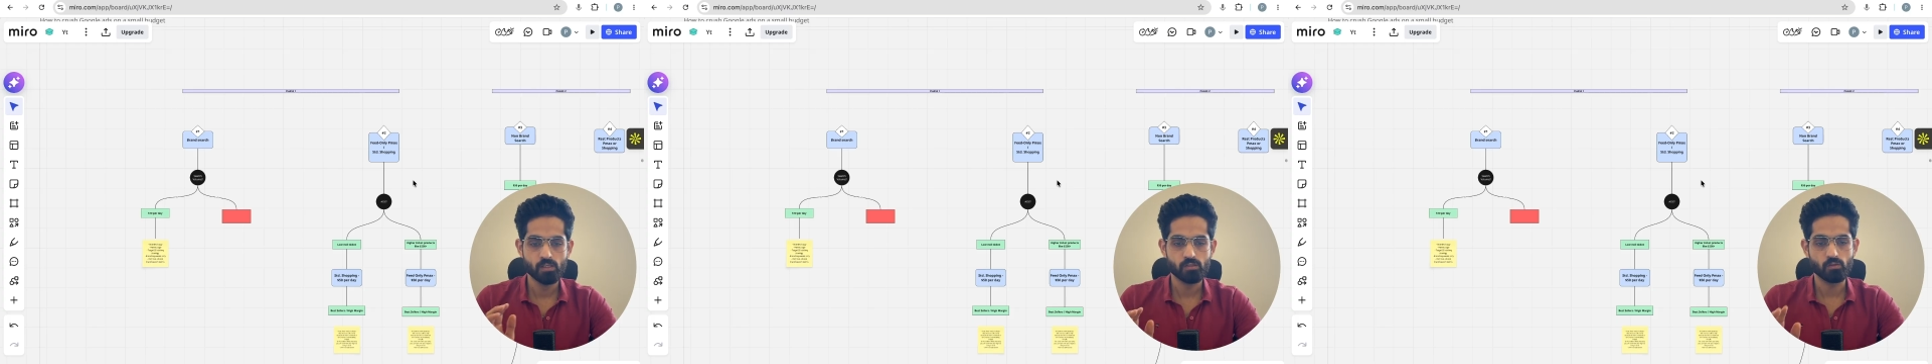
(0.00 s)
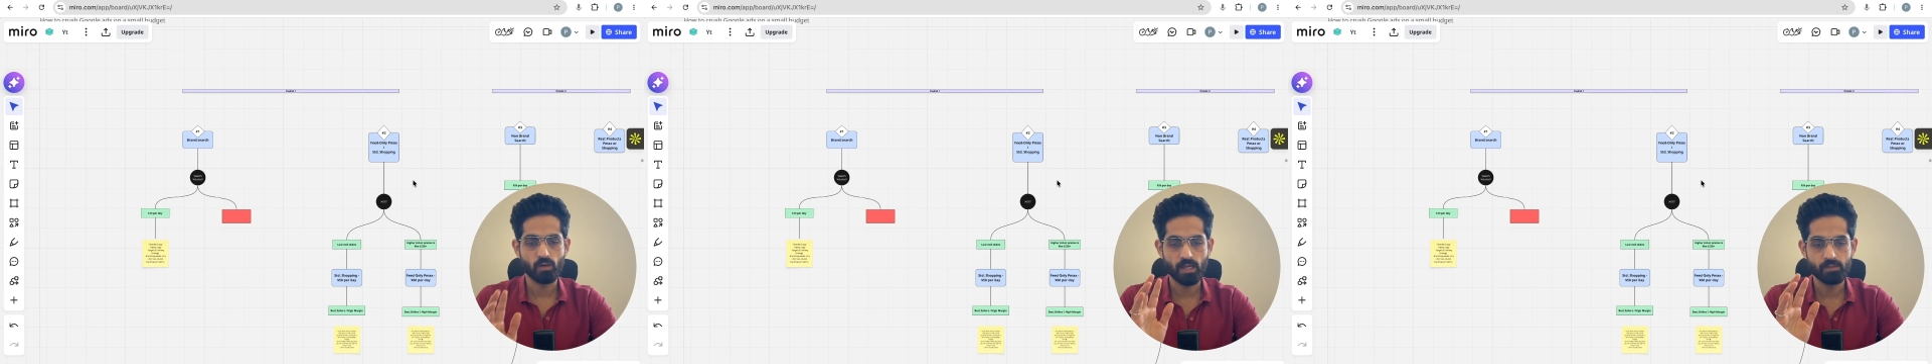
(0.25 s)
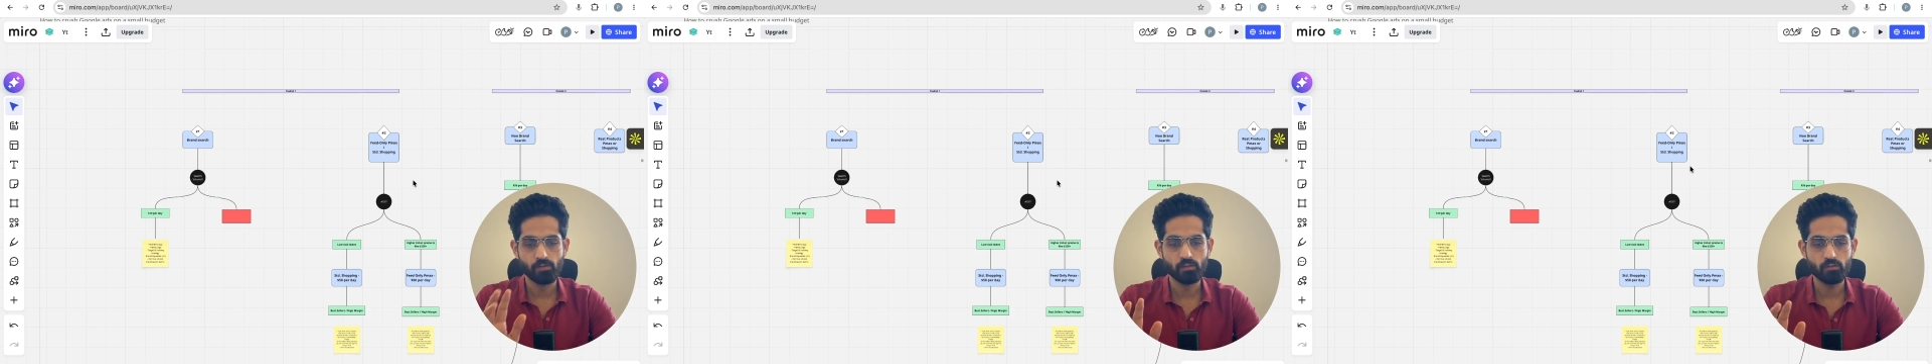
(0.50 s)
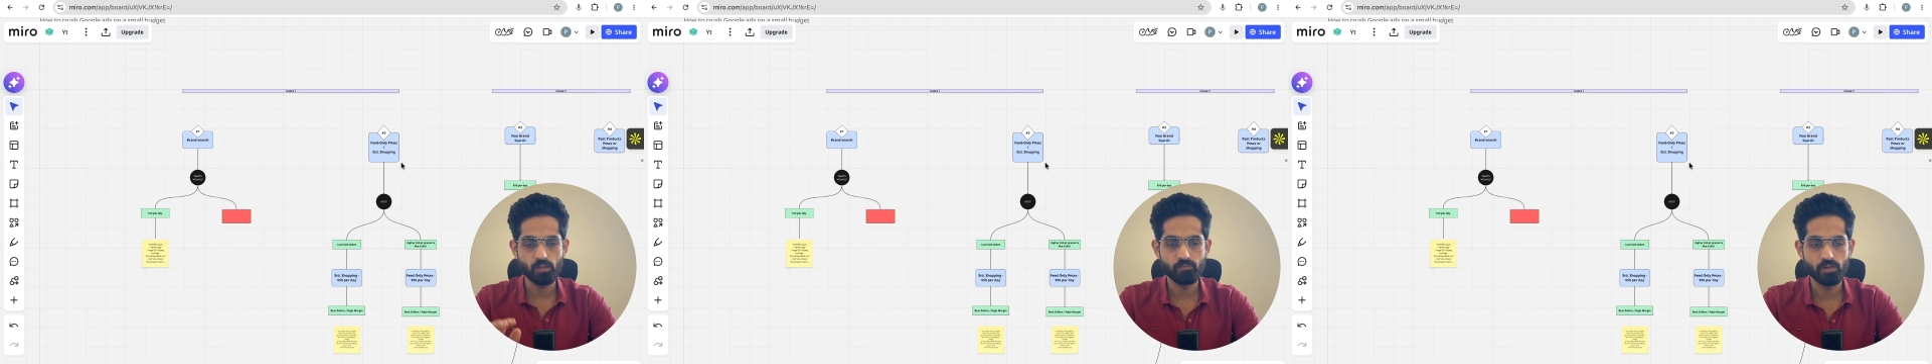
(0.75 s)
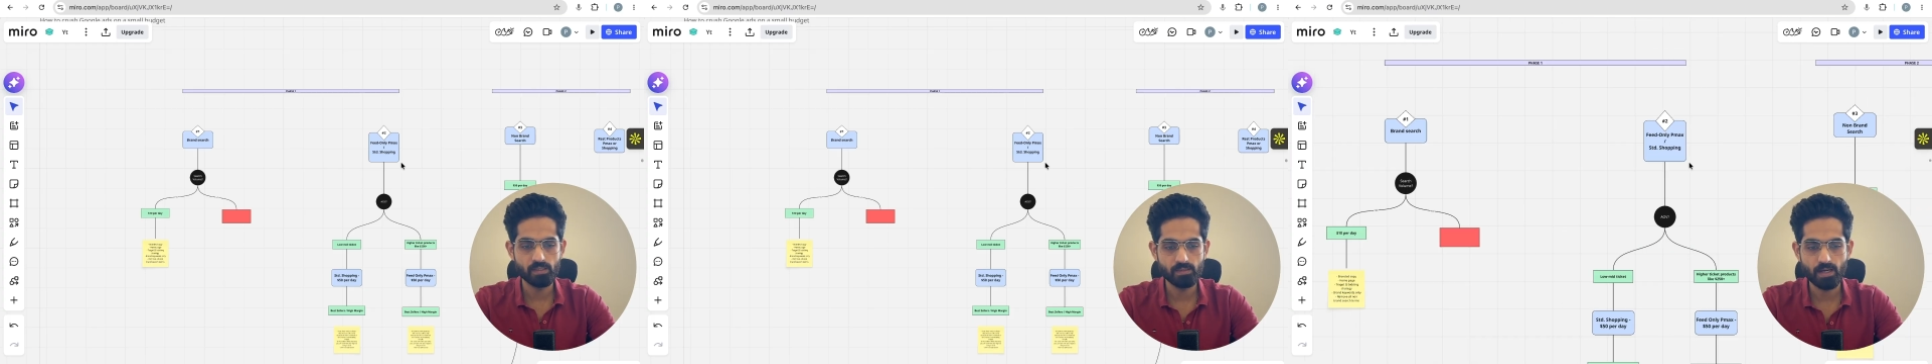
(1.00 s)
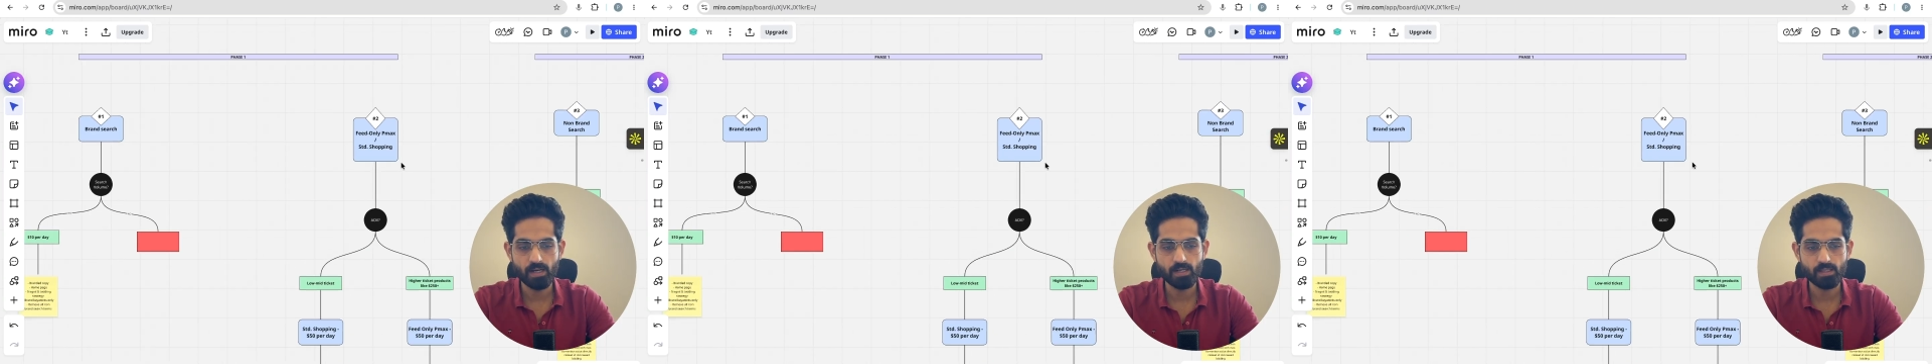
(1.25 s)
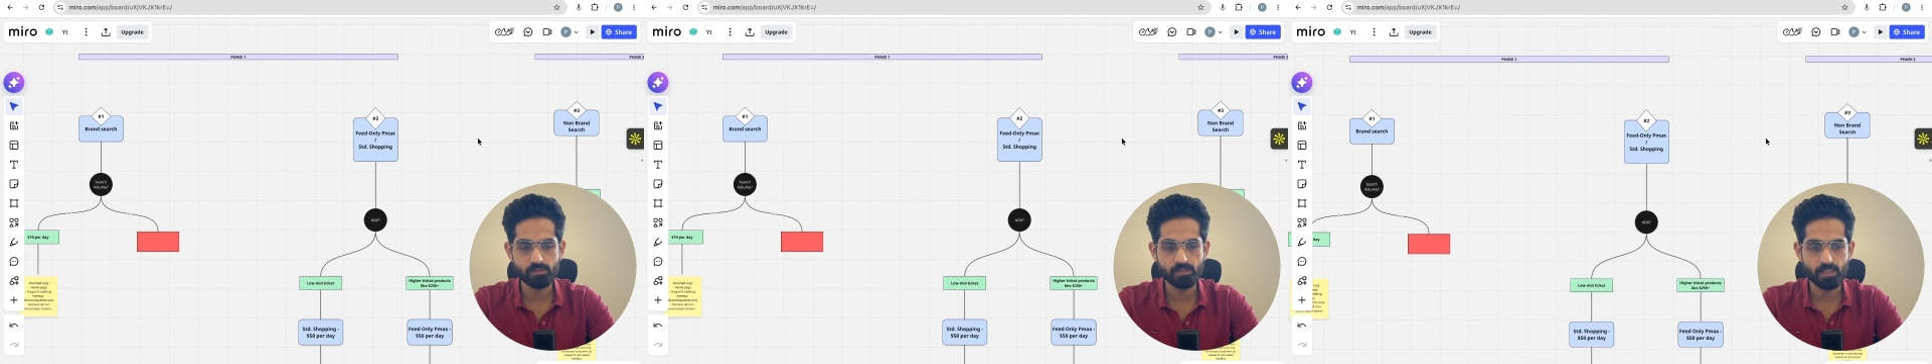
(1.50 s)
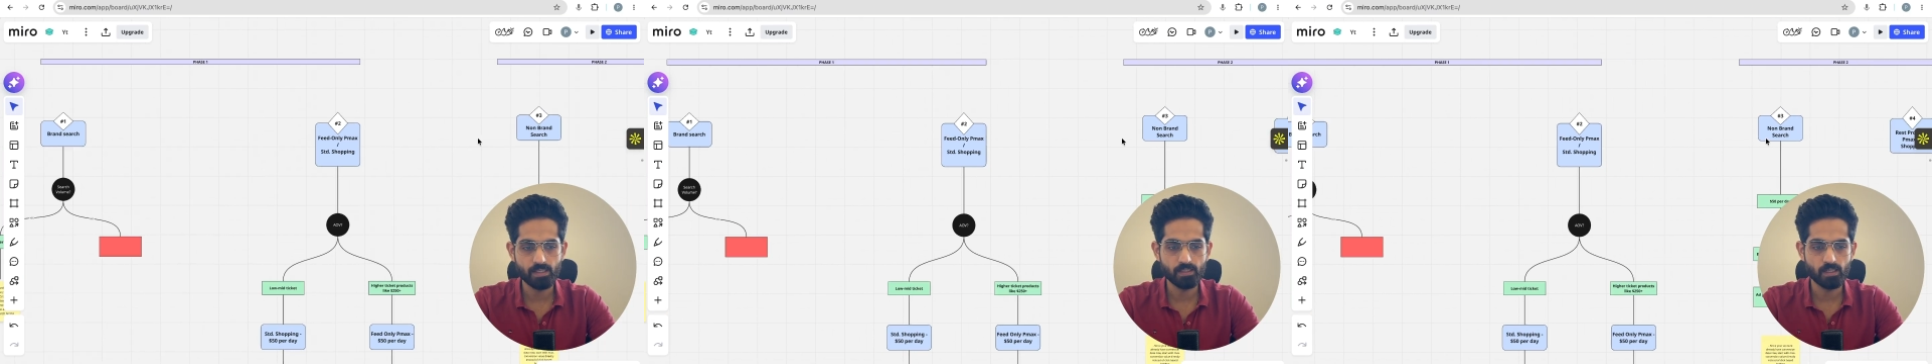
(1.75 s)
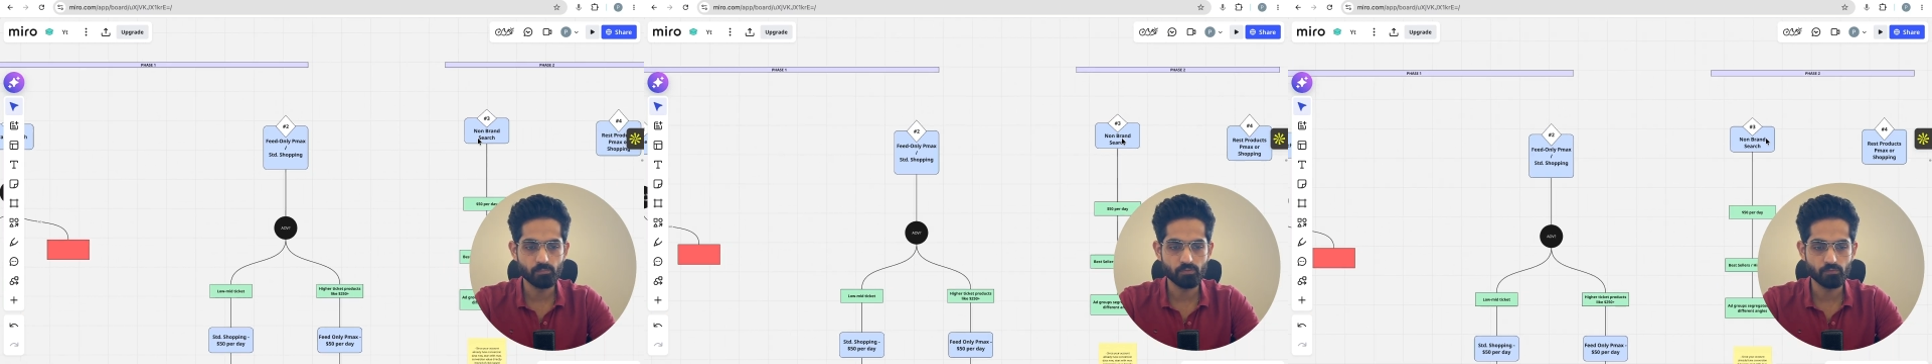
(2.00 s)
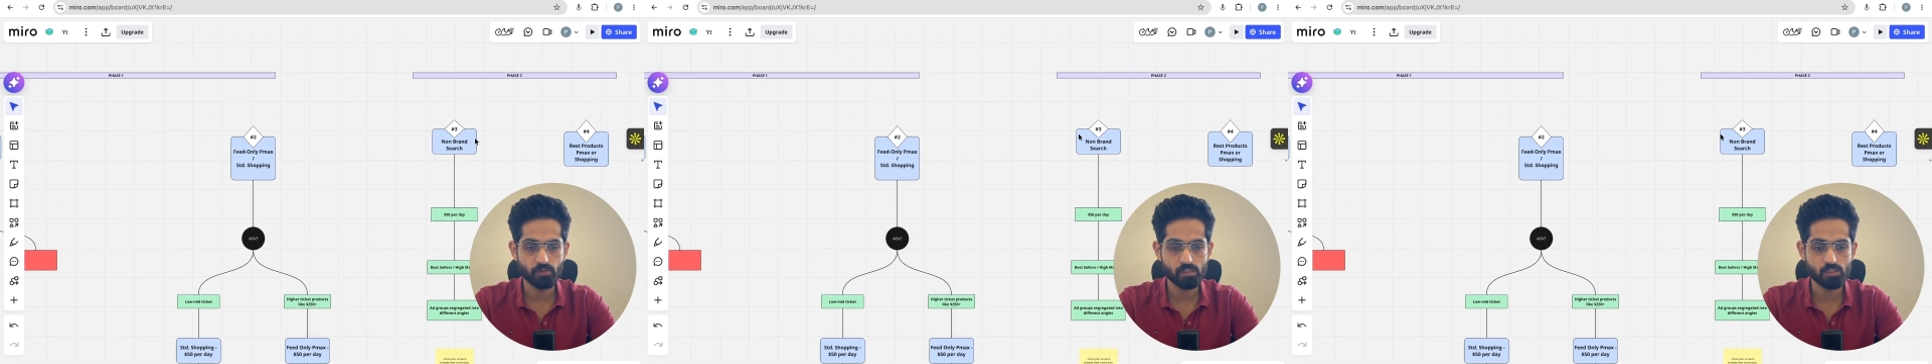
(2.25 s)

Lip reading: So again, once you have done that, then comes phase